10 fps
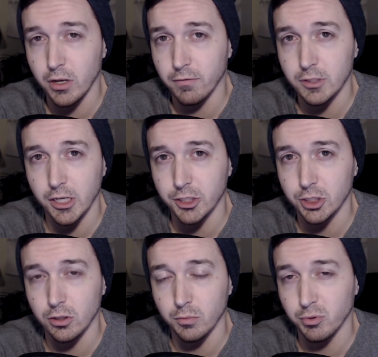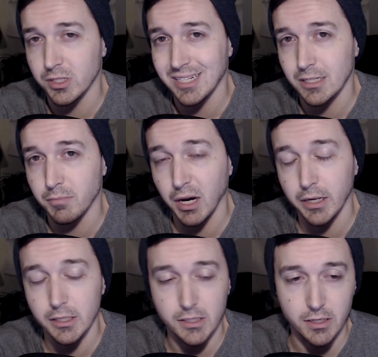Invitational presented
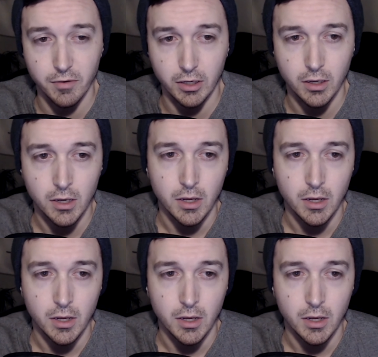by Civic,